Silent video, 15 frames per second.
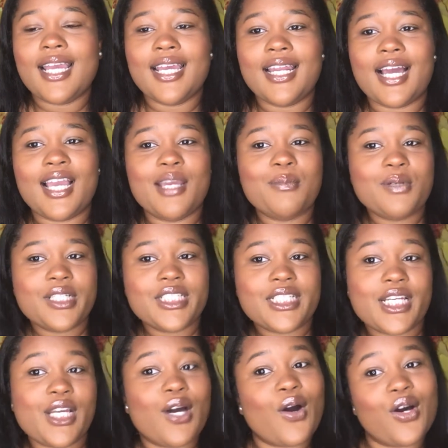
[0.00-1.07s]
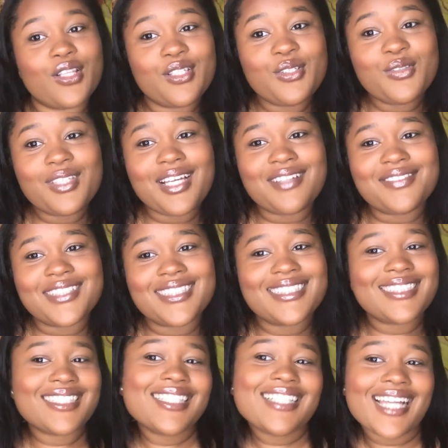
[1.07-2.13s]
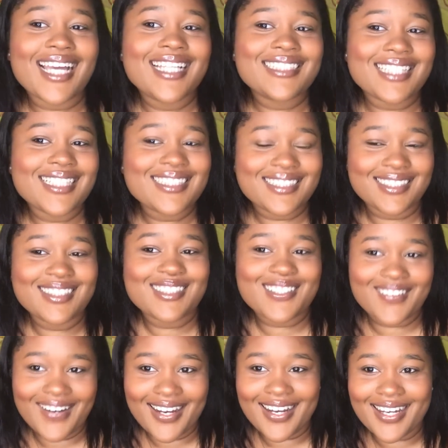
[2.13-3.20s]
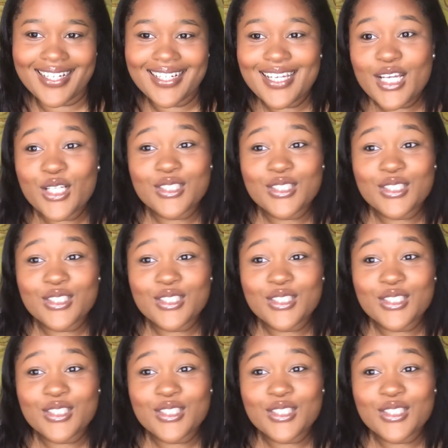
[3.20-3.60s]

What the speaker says: and I appreciate all the new lovers that has entered the squad.